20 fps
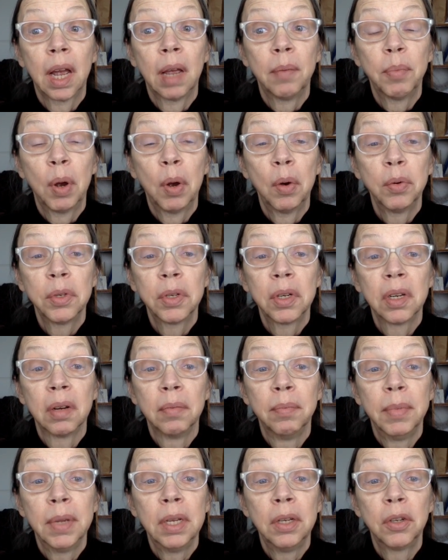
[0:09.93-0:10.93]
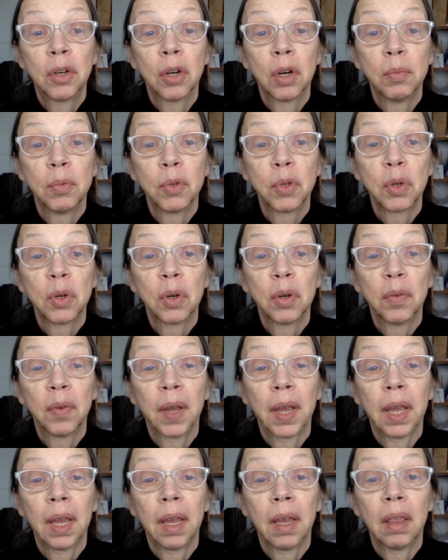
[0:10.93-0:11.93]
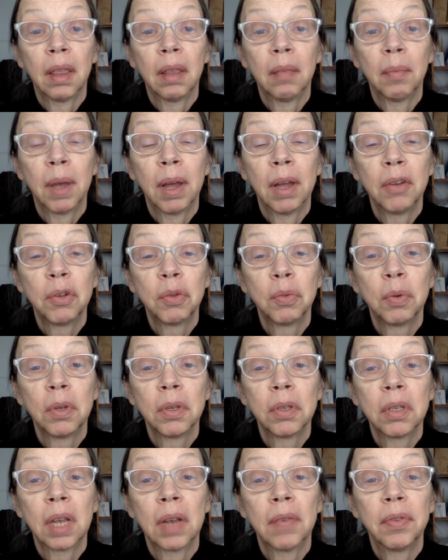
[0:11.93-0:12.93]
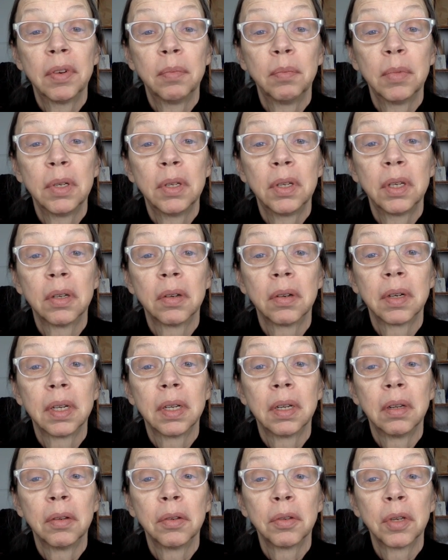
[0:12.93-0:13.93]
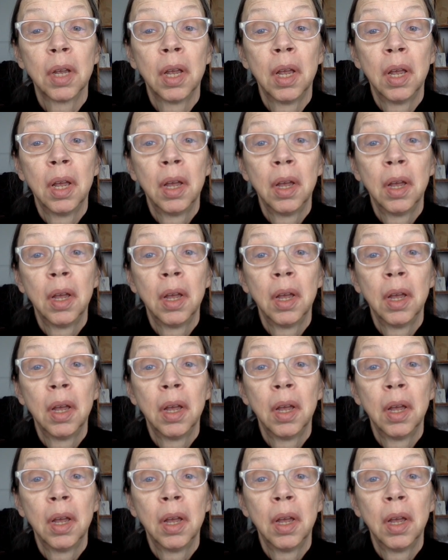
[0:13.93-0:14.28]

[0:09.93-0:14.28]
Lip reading: I posted a midterm survey in the Module 7 materials